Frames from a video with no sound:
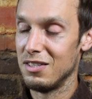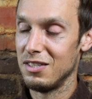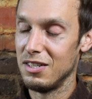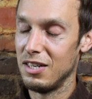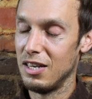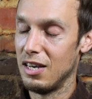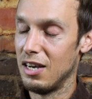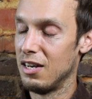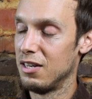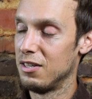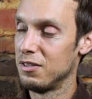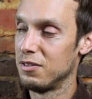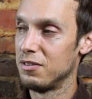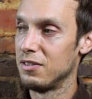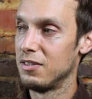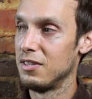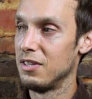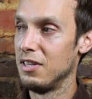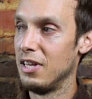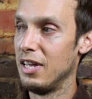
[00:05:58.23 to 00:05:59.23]
yeah,
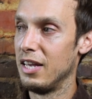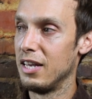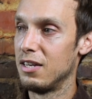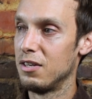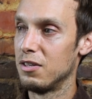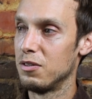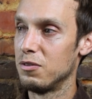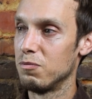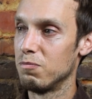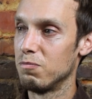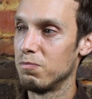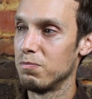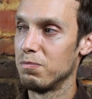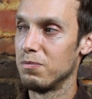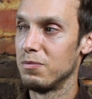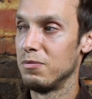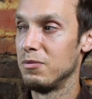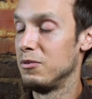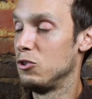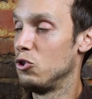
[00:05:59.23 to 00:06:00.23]
like,
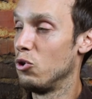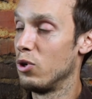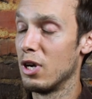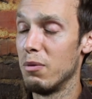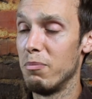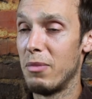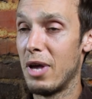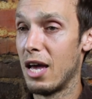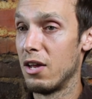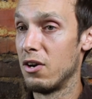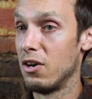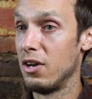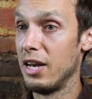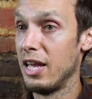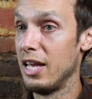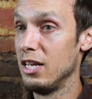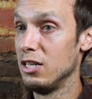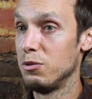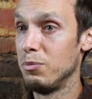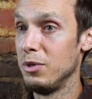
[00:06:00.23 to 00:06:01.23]
doing a ban on
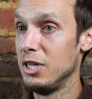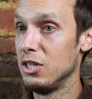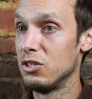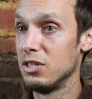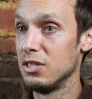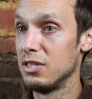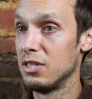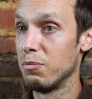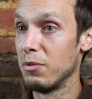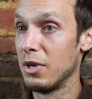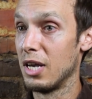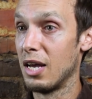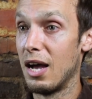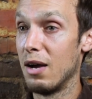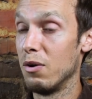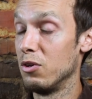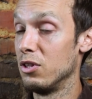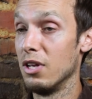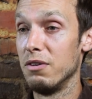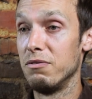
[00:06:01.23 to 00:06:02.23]
hate speech is something
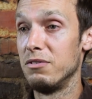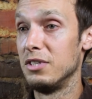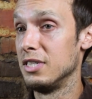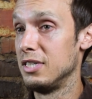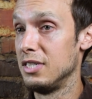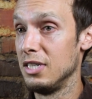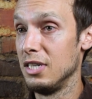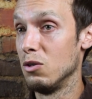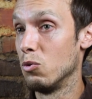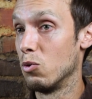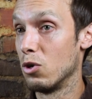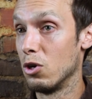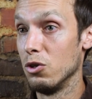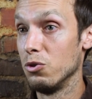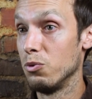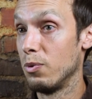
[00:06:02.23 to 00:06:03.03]
I would love to see, a world